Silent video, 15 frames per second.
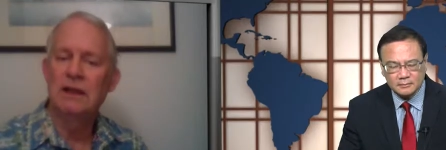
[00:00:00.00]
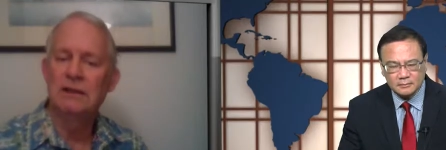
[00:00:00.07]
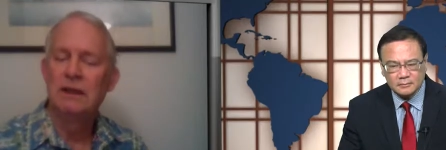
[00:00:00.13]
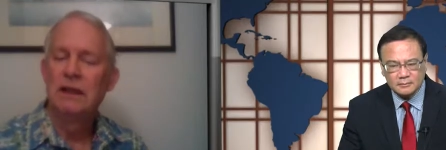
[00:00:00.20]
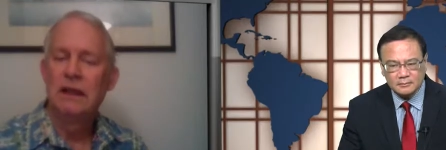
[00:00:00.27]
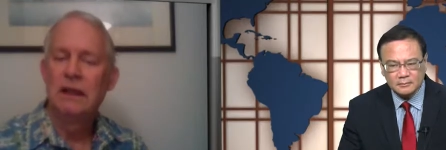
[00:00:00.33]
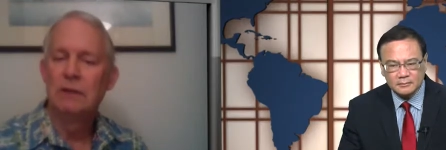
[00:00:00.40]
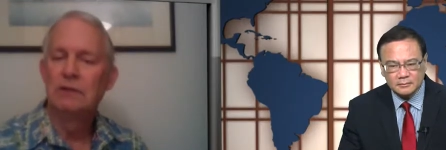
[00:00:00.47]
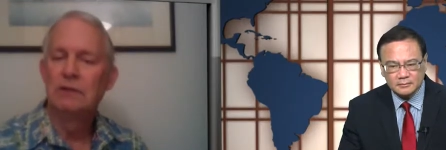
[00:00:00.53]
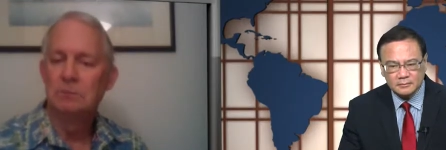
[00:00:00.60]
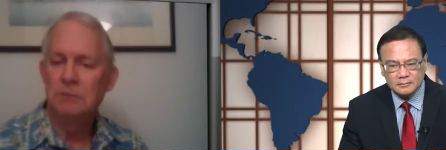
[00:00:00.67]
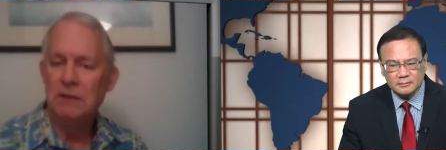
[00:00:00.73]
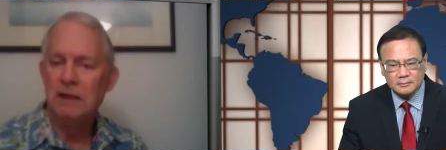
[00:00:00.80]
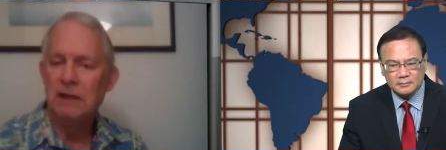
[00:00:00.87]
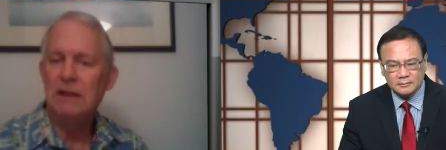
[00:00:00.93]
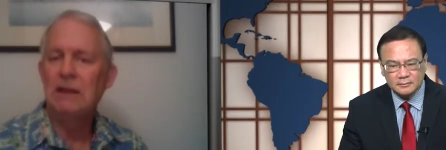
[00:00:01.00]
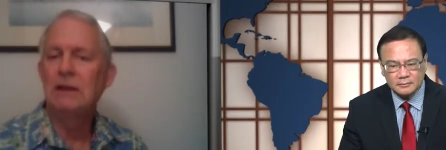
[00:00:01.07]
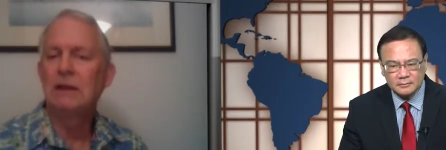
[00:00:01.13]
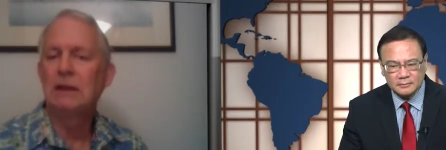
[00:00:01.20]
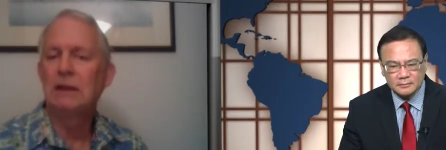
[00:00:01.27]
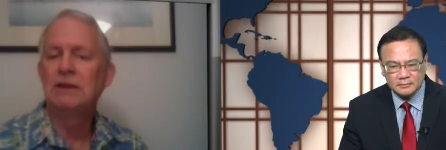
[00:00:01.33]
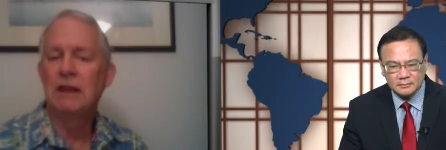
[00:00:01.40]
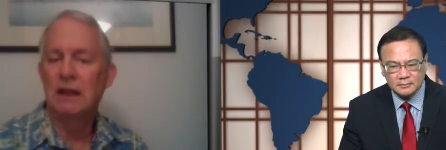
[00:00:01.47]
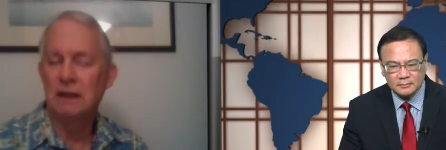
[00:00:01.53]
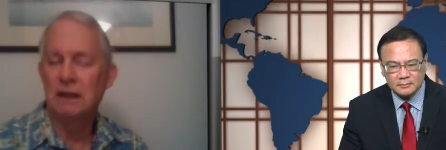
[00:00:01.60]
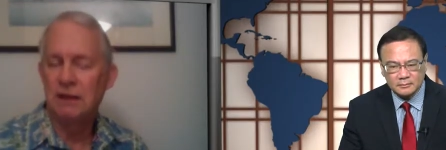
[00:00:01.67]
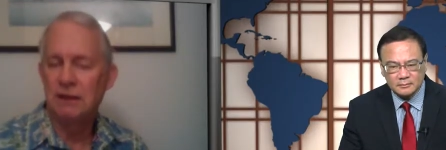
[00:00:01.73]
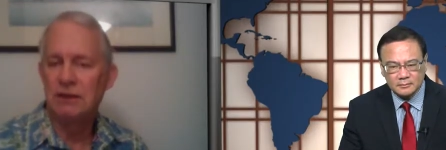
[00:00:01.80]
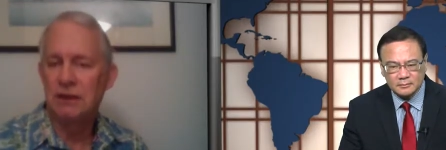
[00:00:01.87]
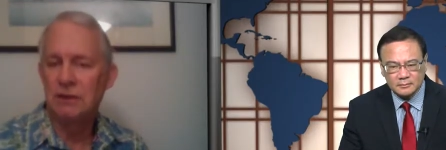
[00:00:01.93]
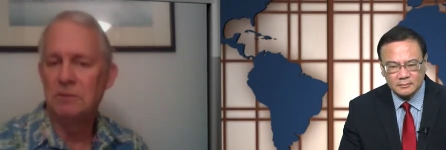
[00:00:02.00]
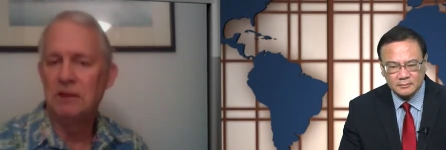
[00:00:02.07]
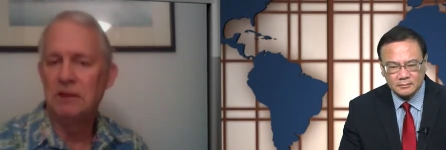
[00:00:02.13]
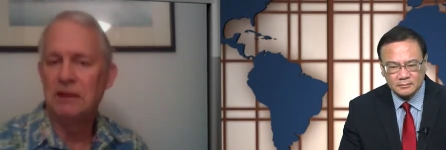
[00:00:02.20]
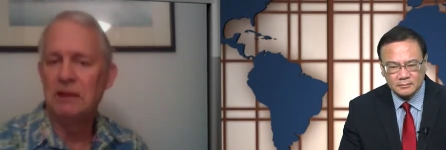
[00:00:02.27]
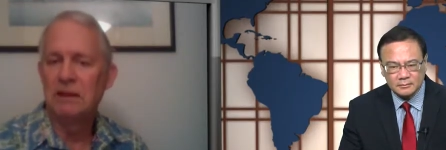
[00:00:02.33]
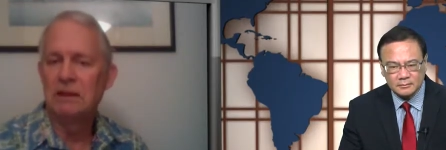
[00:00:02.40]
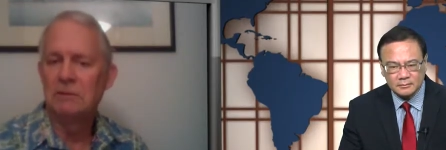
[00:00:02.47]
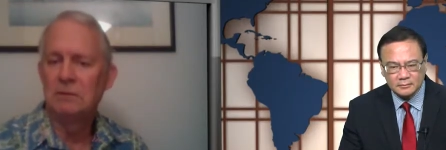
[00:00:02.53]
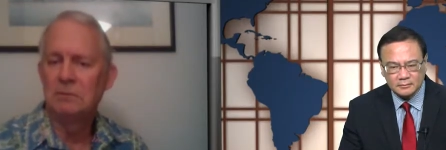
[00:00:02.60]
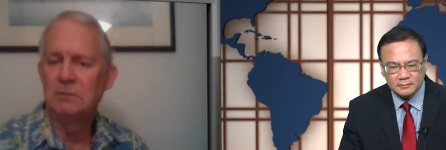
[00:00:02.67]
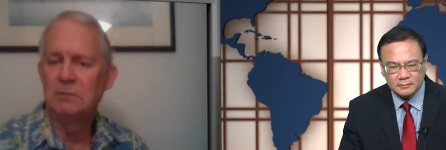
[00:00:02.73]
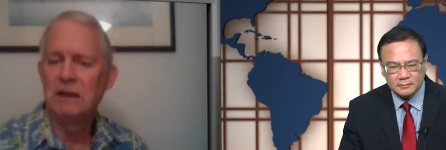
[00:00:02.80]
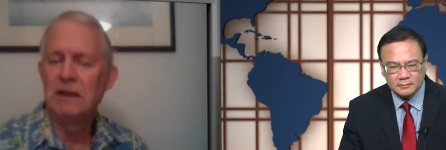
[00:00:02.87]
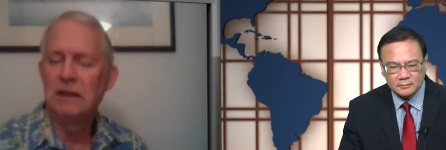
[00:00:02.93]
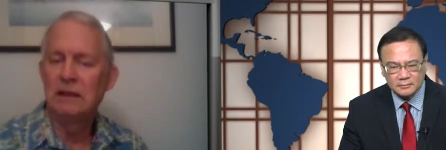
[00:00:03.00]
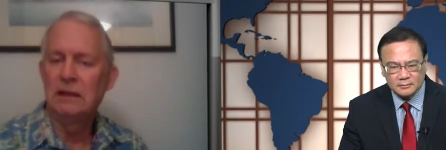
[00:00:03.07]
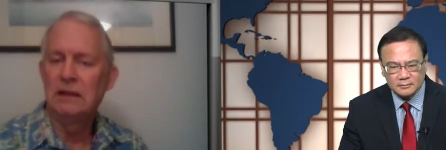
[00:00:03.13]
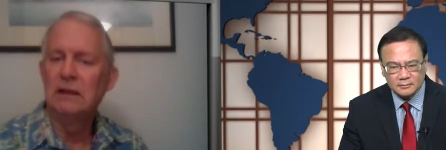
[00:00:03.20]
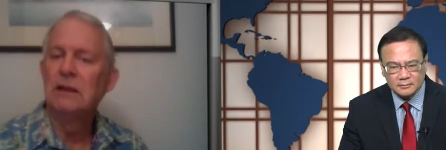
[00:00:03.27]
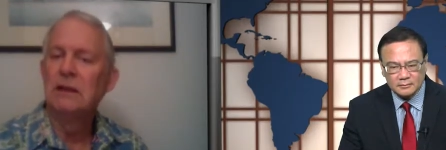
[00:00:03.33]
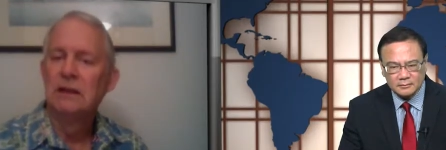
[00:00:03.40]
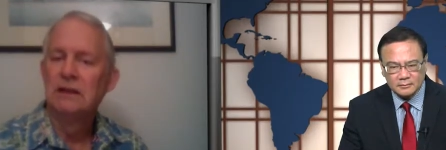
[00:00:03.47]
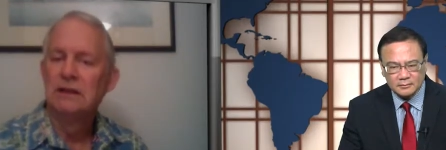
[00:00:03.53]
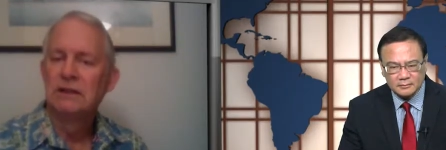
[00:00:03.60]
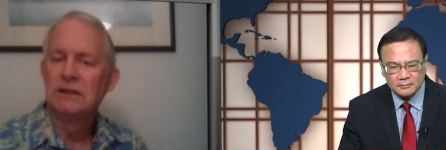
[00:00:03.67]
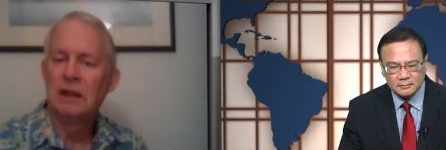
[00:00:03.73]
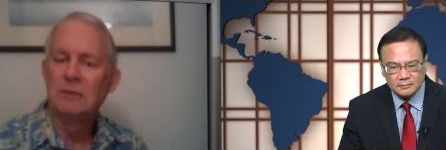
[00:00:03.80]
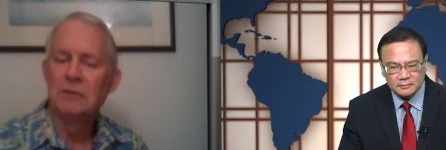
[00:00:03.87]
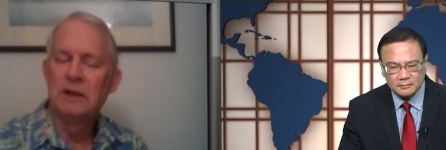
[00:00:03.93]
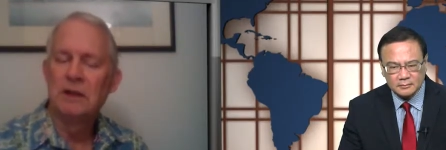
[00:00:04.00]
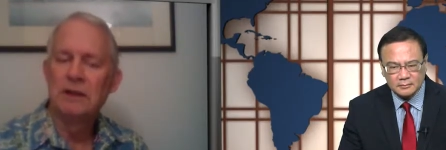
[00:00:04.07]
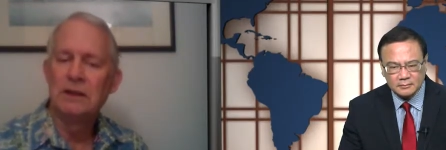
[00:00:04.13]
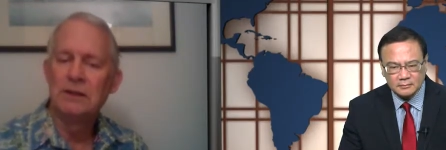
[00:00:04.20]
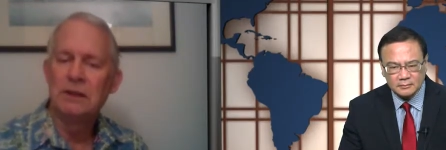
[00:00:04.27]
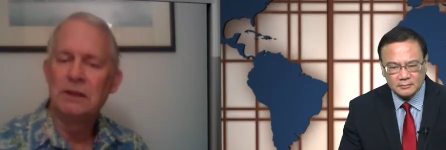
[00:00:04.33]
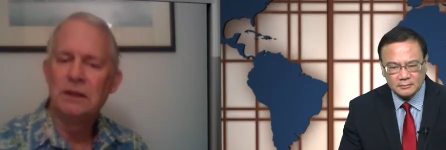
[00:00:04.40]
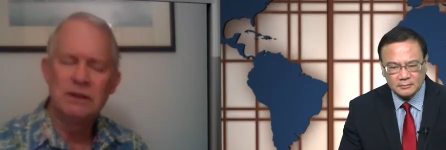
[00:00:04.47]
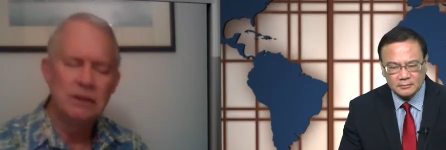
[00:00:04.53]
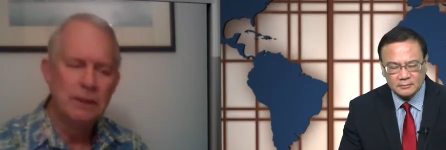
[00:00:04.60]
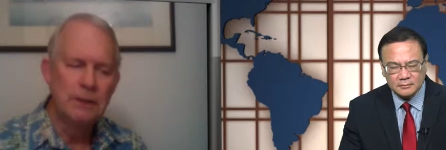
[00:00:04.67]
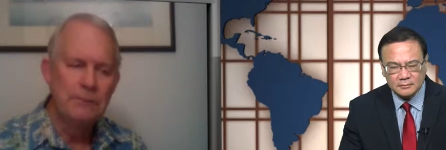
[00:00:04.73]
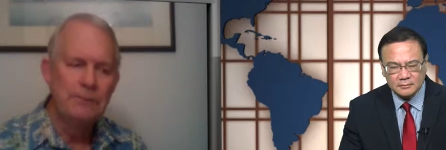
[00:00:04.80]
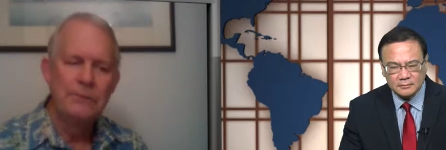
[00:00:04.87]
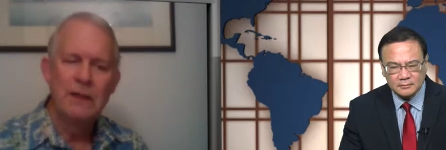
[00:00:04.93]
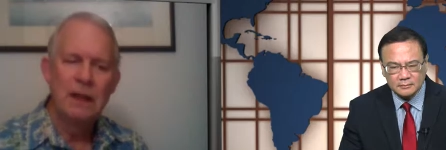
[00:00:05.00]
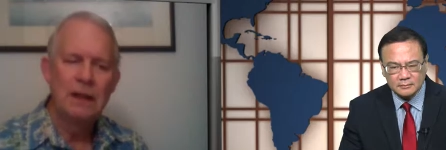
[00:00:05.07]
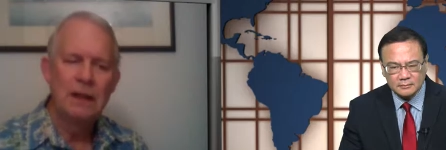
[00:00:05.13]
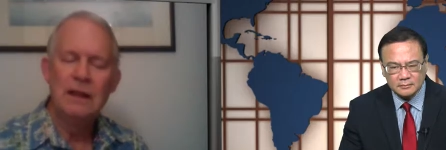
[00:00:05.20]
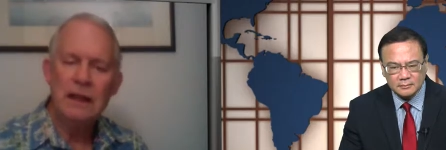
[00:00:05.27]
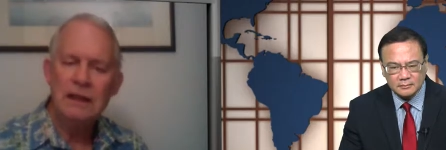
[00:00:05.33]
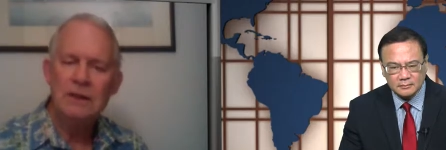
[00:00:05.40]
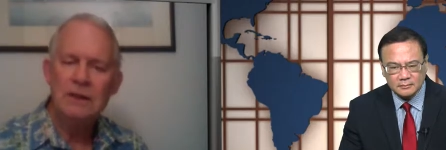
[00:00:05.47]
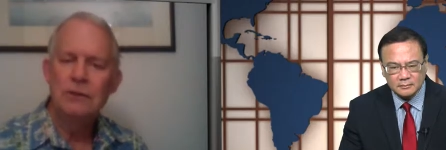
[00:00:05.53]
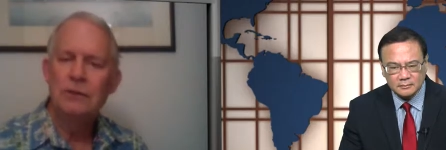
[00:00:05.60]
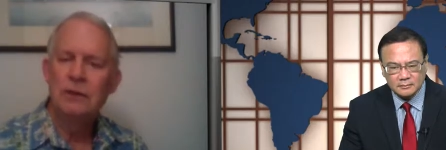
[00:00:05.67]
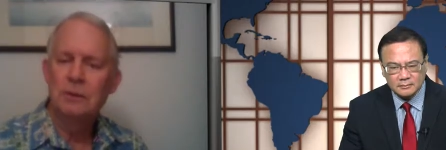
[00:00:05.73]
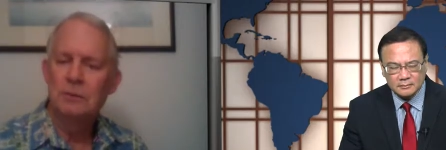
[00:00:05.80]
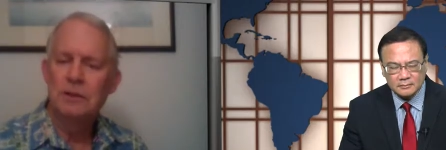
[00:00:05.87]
Speaker 1: it was immediately challenged and immediately stopped by the judge. And the attitude up here,